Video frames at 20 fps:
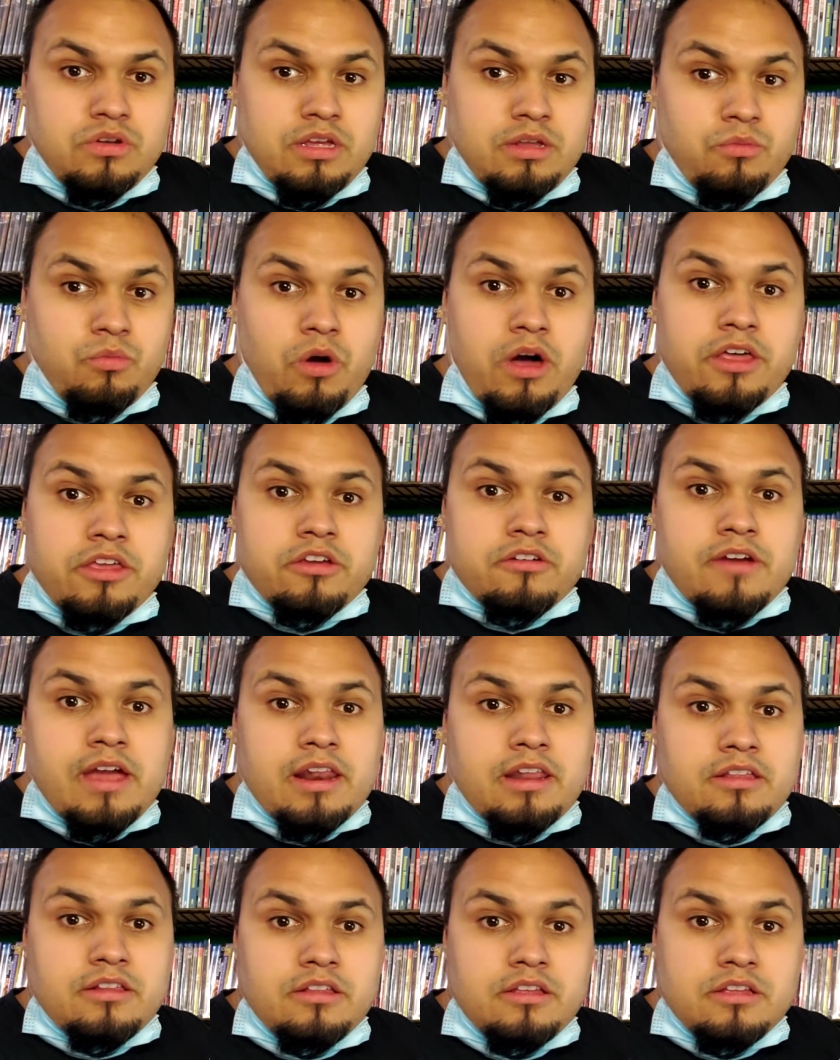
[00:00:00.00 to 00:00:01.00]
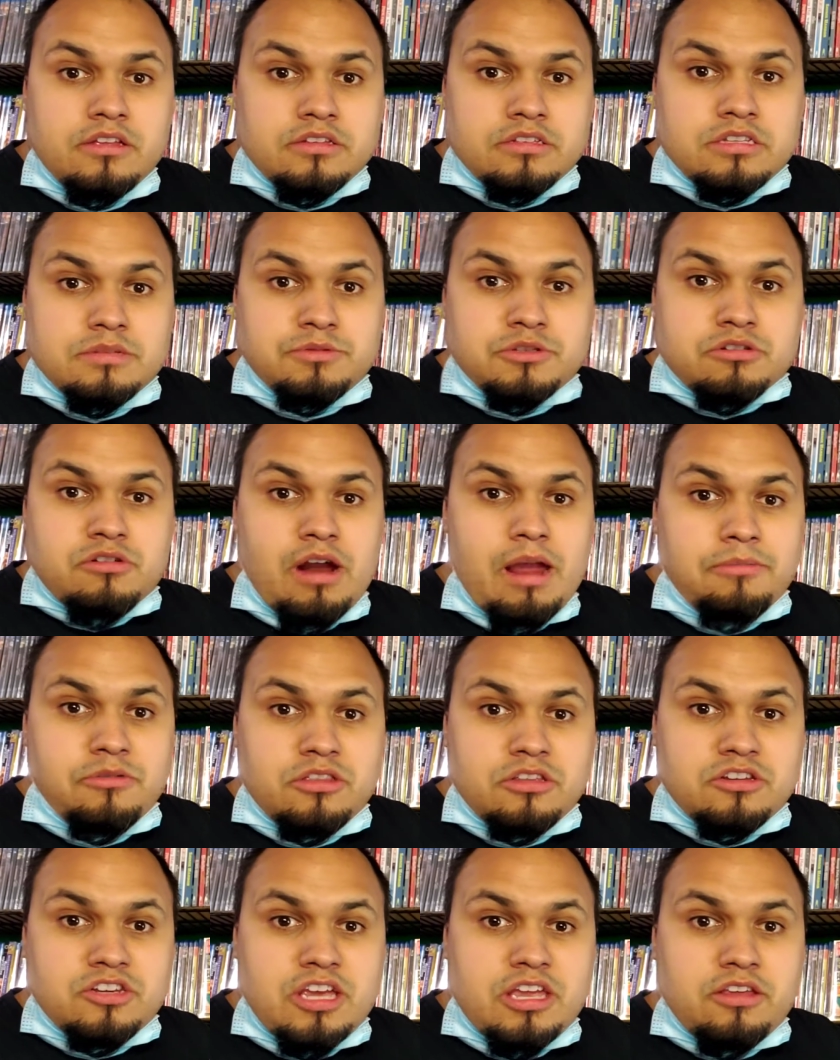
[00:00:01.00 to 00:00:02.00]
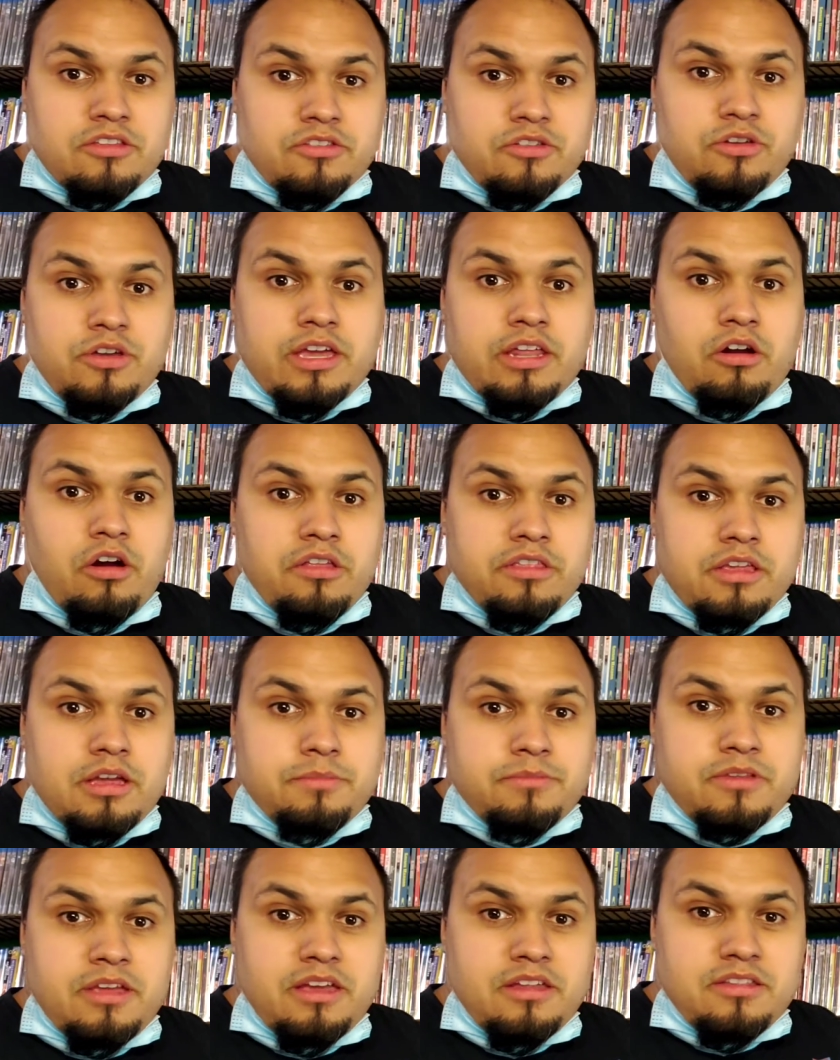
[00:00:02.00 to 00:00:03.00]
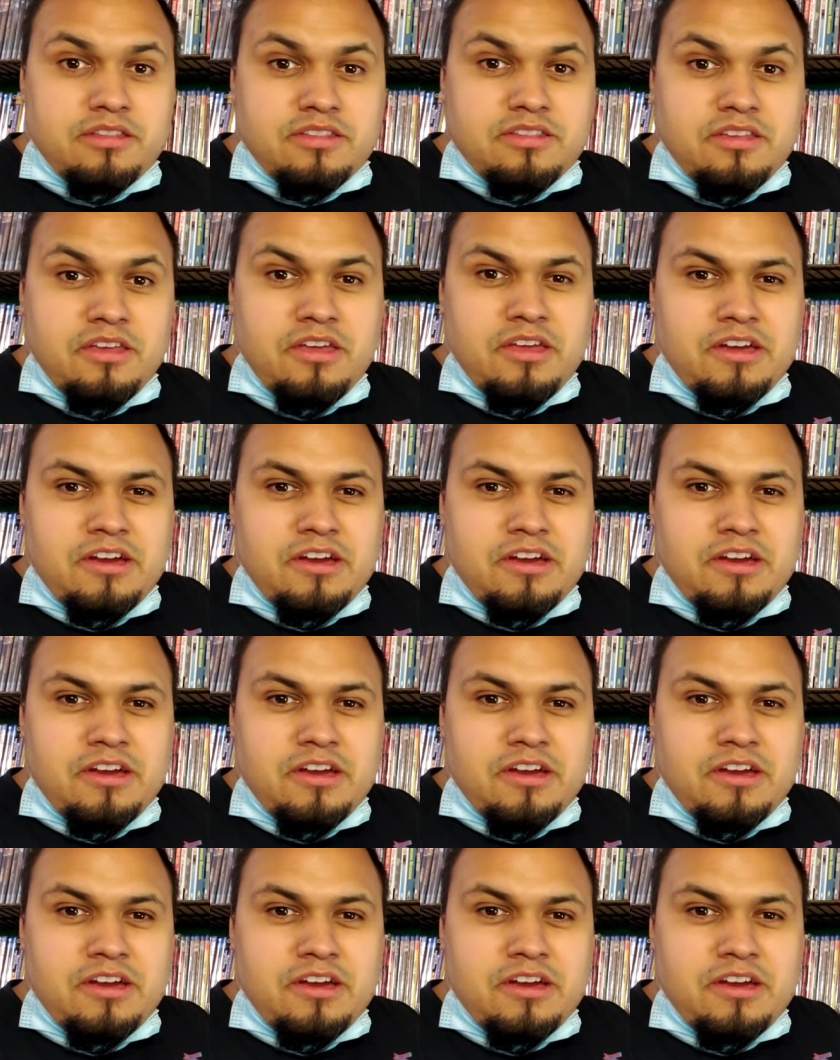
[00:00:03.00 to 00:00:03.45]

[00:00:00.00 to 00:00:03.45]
And while you're at it, subscribe to the channel so you get all the updates.